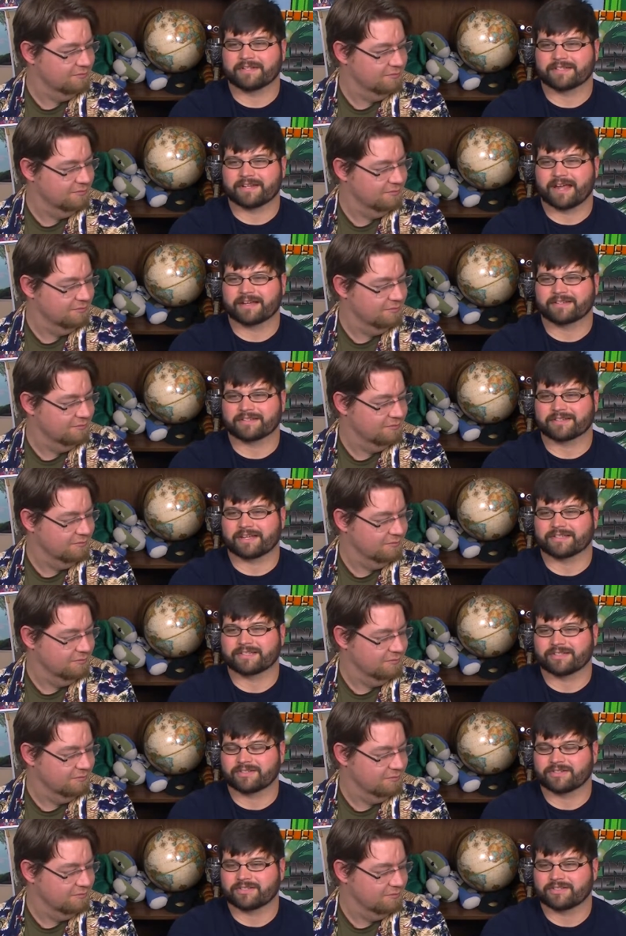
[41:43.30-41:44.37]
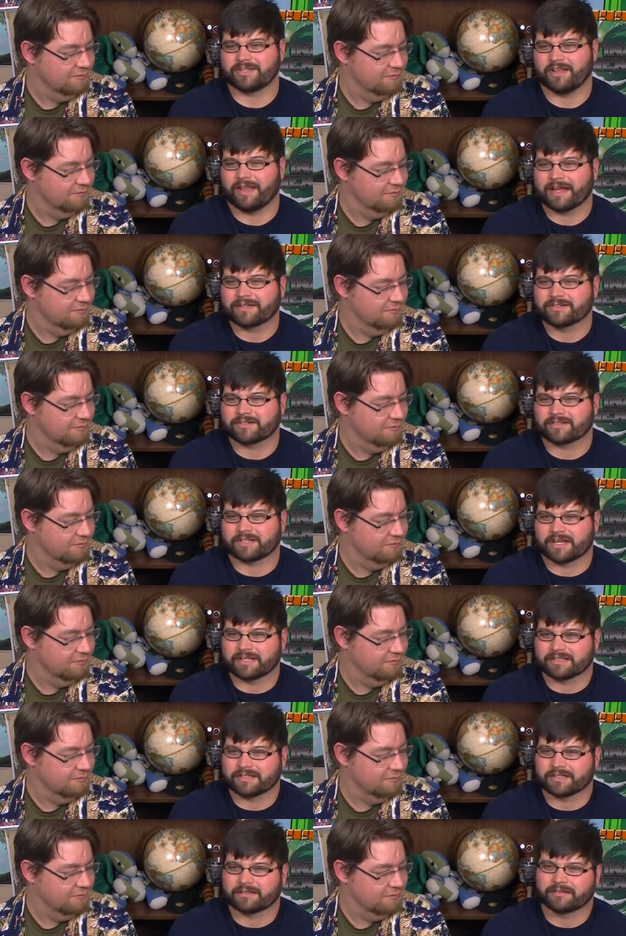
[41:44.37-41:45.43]
Speaker 1: reason to exercise because you're still
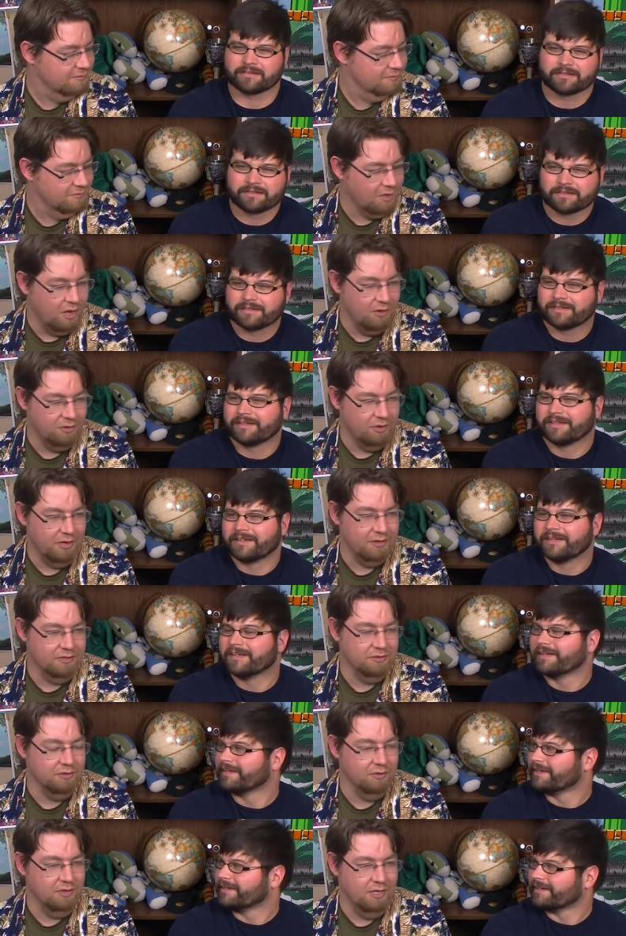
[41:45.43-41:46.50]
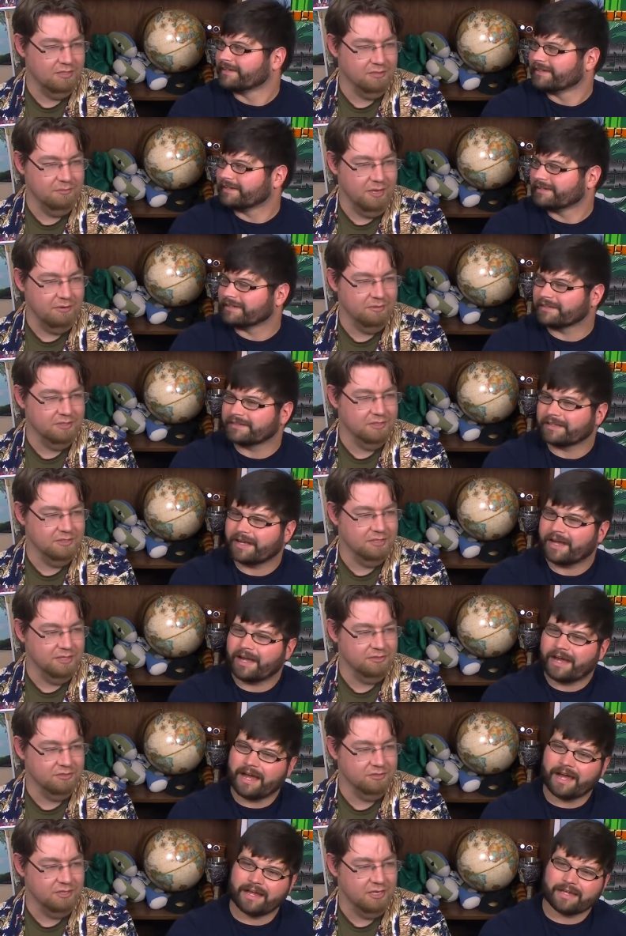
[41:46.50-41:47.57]
exercising no there i think there are lots of bad reasons to
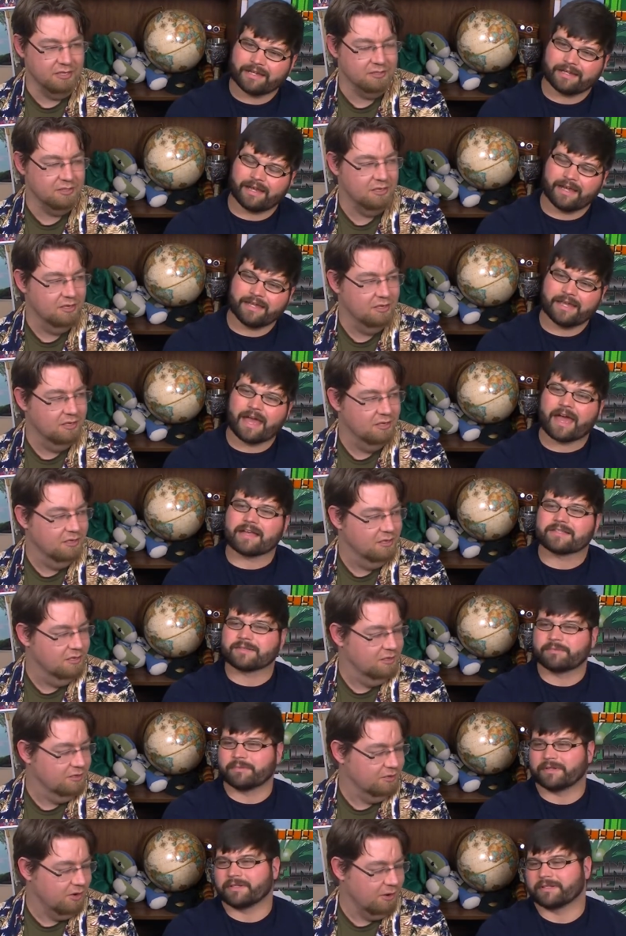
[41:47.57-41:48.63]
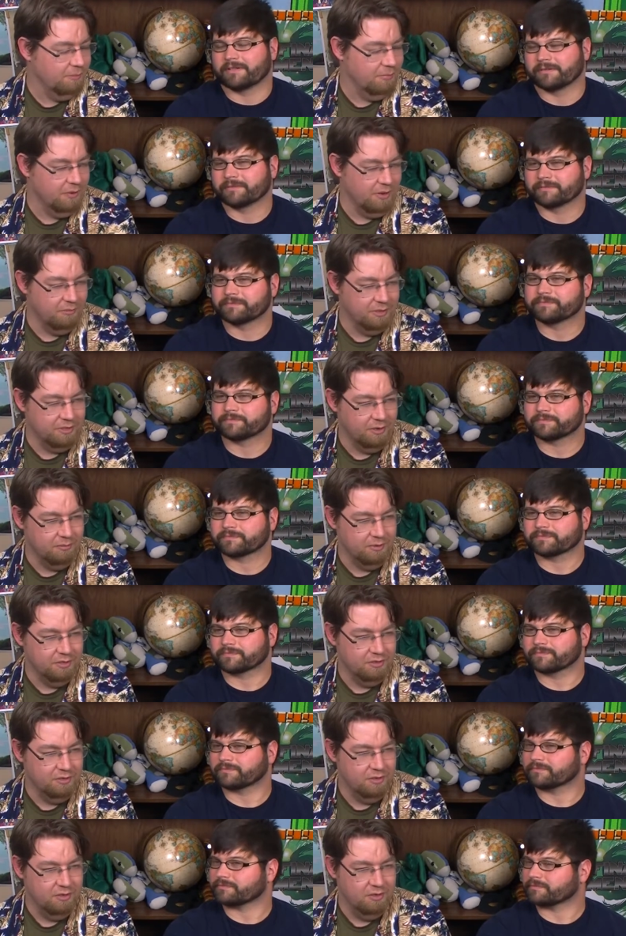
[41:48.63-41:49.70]
exercise i, I guess but... there are i
Speaker 2: mean i
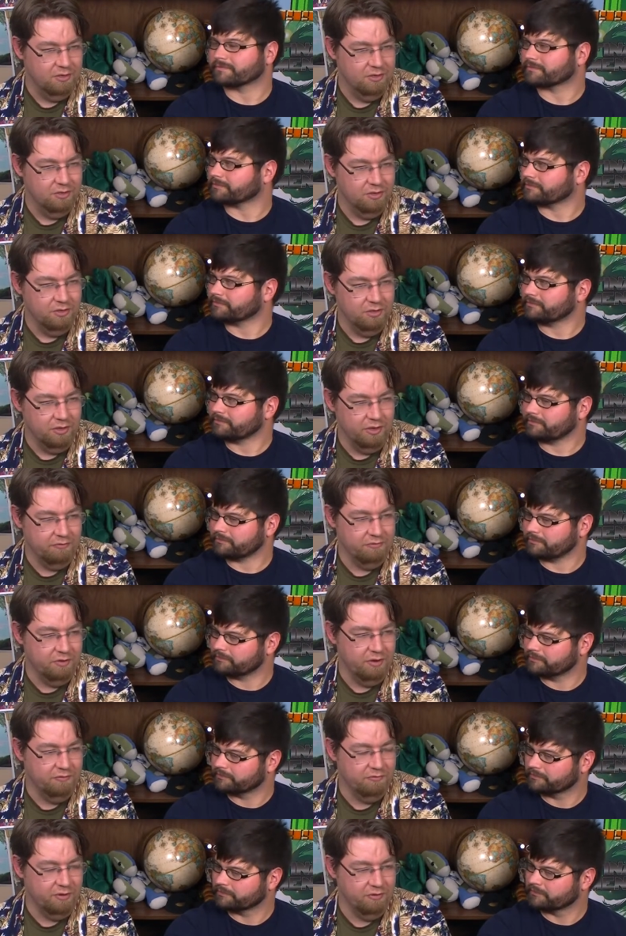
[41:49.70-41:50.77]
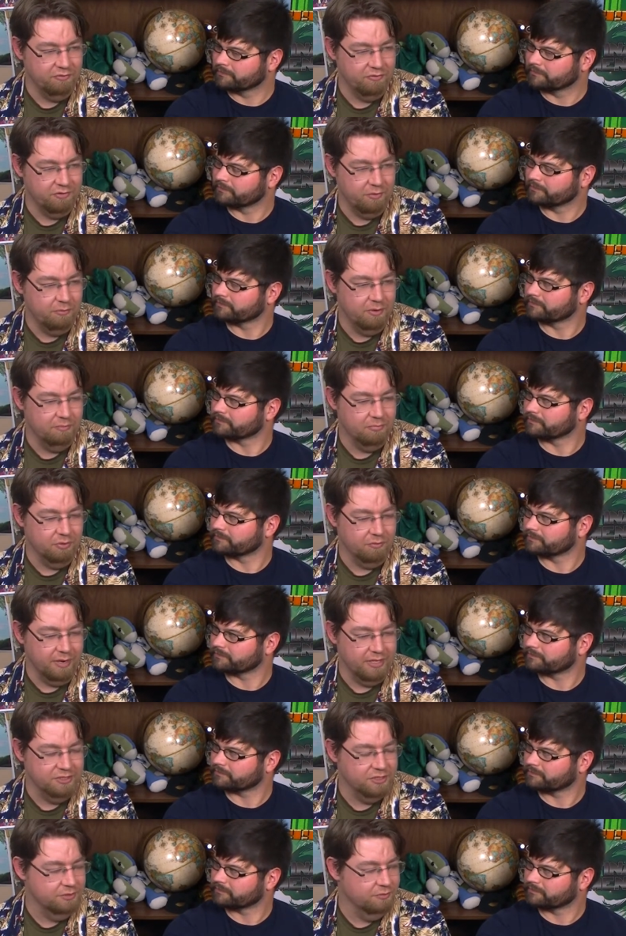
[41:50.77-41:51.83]
mean if if if someone
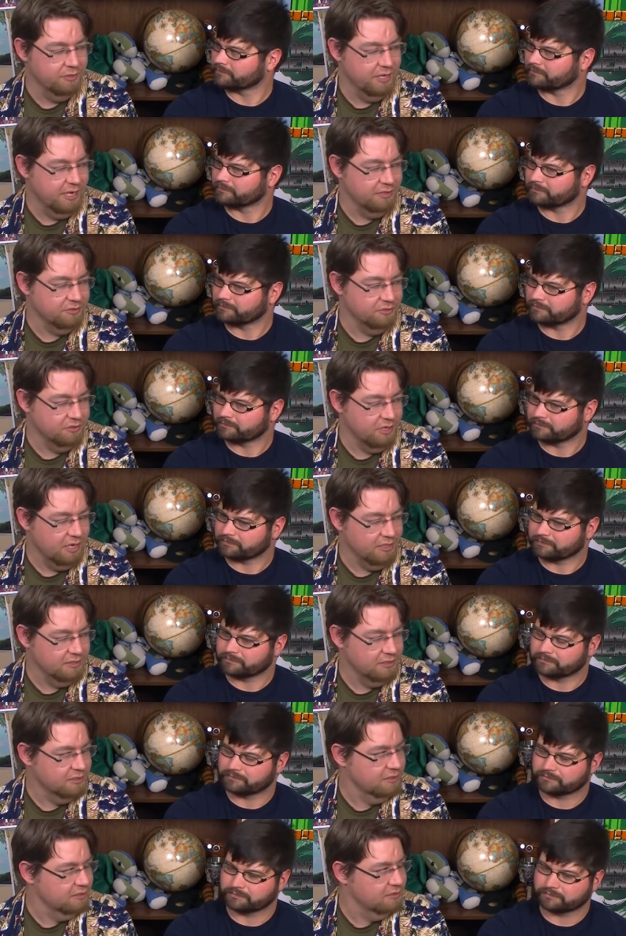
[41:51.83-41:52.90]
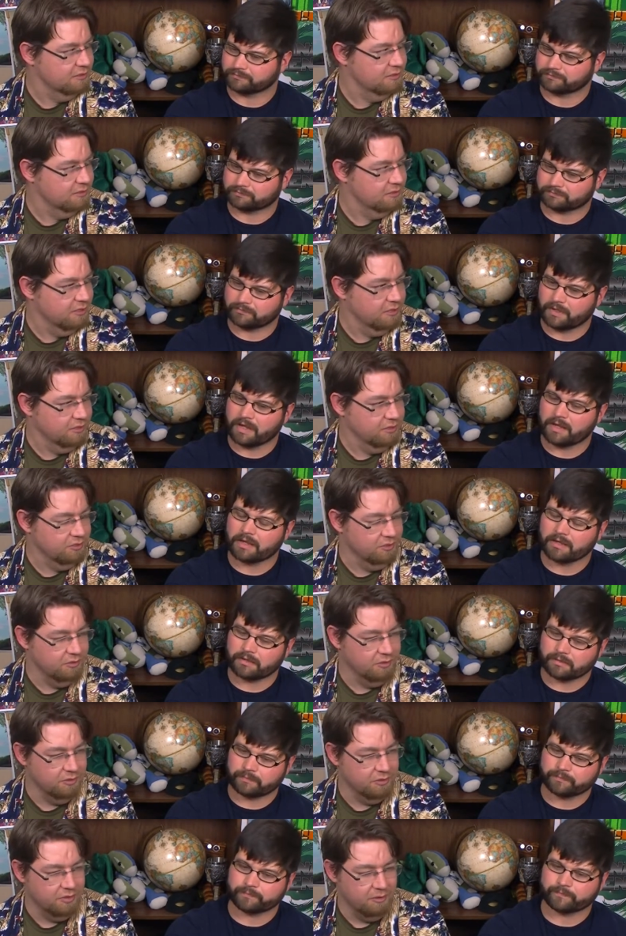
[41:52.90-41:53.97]
berates you into exercising then yeah.
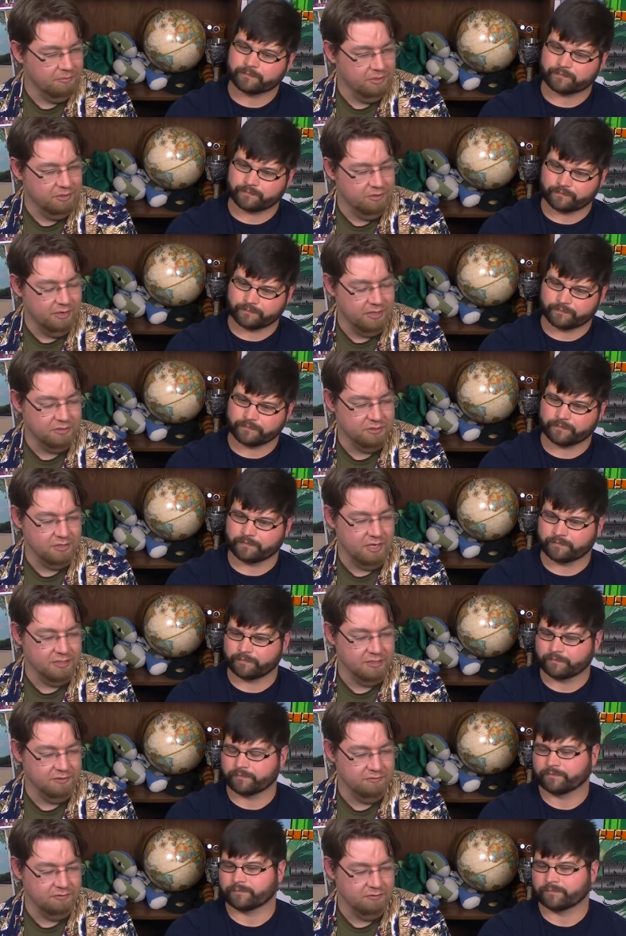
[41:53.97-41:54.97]
you're i mean you're exercising